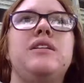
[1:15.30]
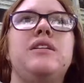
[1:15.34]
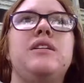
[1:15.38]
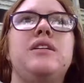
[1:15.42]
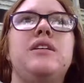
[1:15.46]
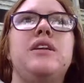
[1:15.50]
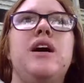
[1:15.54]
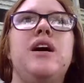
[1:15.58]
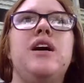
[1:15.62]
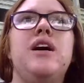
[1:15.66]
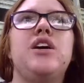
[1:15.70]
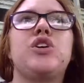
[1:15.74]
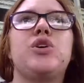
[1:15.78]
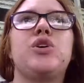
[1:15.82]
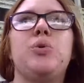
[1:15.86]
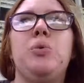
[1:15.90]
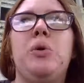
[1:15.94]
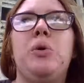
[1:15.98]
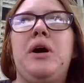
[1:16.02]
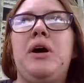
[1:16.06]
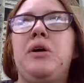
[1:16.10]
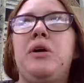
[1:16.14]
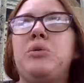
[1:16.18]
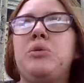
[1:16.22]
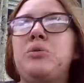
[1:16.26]
not a
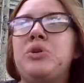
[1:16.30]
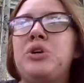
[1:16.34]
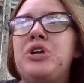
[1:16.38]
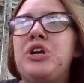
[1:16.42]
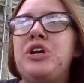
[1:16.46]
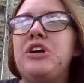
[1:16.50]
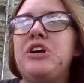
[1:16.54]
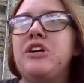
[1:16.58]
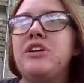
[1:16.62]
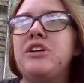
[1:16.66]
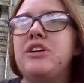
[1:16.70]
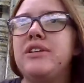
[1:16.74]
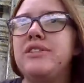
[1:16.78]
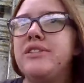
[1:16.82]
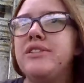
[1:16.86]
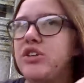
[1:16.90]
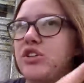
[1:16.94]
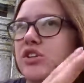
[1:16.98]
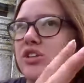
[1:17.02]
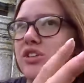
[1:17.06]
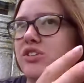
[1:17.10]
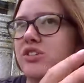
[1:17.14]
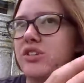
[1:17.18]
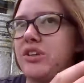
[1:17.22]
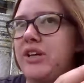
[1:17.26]
ground such
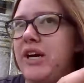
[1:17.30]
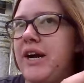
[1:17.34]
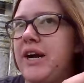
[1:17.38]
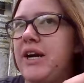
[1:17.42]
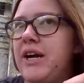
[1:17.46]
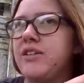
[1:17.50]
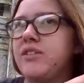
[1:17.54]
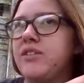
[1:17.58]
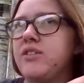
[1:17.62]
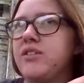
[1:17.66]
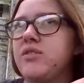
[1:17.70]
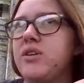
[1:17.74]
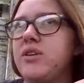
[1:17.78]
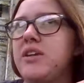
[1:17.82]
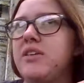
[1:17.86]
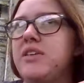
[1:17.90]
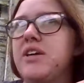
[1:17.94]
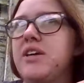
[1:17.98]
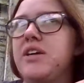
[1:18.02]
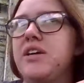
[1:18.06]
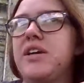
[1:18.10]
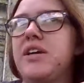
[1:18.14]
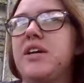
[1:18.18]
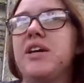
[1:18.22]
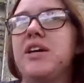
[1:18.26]
as grass, so that
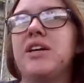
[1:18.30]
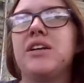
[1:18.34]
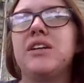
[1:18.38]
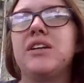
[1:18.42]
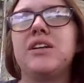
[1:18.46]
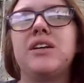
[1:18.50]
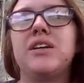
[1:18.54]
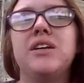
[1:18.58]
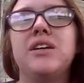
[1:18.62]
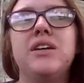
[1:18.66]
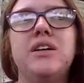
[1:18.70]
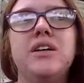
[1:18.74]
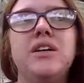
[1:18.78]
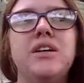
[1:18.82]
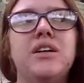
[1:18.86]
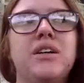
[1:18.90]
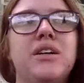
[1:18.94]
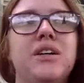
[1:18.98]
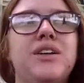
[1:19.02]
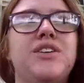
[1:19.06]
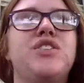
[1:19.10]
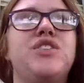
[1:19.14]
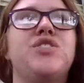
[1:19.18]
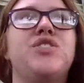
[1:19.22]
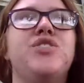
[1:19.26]
they can
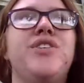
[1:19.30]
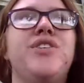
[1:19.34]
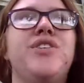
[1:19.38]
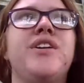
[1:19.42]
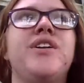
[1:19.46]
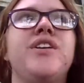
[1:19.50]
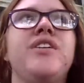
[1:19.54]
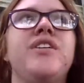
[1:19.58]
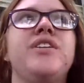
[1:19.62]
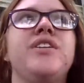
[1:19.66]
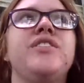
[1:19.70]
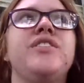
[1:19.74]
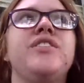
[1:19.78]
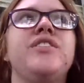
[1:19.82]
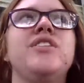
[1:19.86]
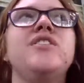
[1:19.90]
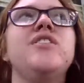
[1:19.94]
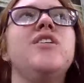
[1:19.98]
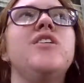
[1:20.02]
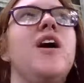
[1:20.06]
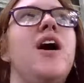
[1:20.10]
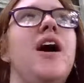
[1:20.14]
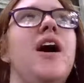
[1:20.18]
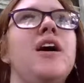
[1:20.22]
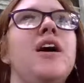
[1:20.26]
get distracted
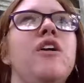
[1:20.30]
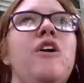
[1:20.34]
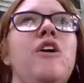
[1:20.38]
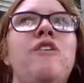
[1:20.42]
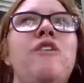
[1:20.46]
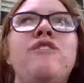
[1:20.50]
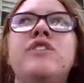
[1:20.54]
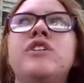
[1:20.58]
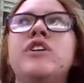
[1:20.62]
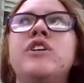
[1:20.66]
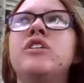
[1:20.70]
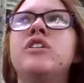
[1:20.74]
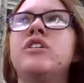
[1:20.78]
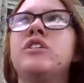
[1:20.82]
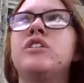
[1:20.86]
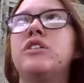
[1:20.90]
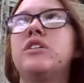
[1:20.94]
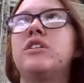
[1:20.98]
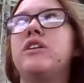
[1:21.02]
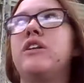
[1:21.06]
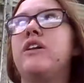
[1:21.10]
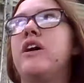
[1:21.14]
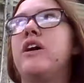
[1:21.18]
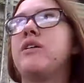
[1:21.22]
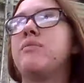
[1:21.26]
easier. I often, in
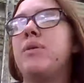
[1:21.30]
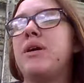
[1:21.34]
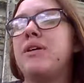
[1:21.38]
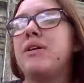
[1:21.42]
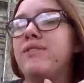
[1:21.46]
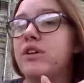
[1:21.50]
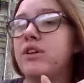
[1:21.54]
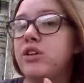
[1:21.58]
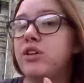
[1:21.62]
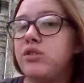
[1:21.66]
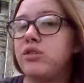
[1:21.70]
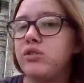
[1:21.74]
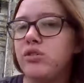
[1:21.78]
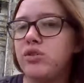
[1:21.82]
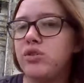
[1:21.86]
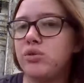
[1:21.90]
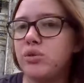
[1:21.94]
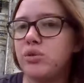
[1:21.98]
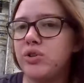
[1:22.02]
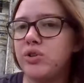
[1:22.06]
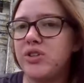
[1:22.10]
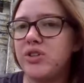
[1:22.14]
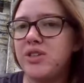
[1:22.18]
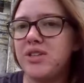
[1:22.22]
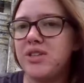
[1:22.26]
a lot of my videos, you
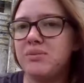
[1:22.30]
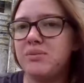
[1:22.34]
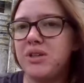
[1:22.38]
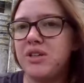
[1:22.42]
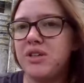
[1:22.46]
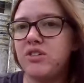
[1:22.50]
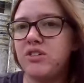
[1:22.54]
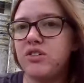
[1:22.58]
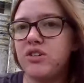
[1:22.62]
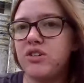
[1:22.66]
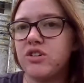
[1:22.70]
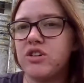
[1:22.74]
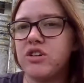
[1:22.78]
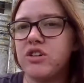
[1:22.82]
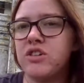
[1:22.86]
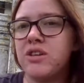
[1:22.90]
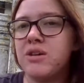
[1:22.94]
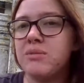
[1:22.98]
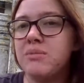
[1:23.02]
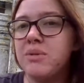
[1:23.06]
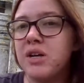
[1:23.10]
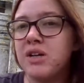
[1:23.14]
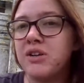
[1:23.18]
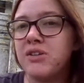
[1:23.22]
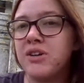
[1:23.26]
will see me starting
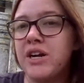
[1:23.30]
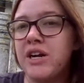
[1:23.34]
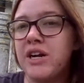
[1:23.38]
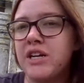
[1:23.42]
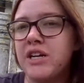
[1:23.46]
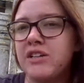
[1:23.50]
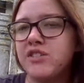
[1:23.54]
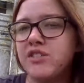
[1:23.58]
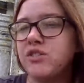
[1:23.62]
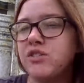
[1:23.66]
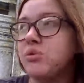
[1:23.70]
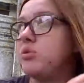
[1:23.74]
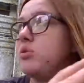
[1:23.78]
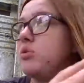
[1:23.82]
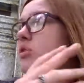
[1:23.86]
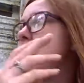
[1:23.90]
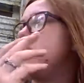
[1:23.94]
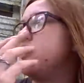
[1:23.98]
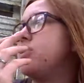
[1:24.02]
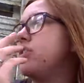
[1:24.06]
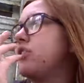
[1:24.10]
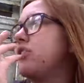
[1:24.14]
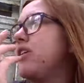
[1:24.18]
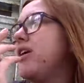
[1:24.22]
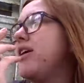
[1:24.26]
them on grass or
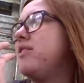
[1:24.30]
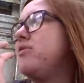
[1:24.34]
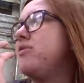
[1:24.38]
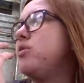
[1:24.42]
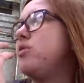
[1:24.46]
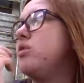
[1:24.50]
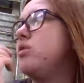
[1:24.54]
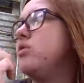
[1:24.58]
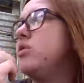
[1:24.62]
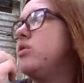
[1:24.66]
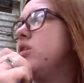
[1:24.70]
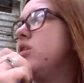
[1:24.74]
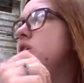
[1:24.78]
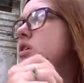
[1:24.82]
on the gravel,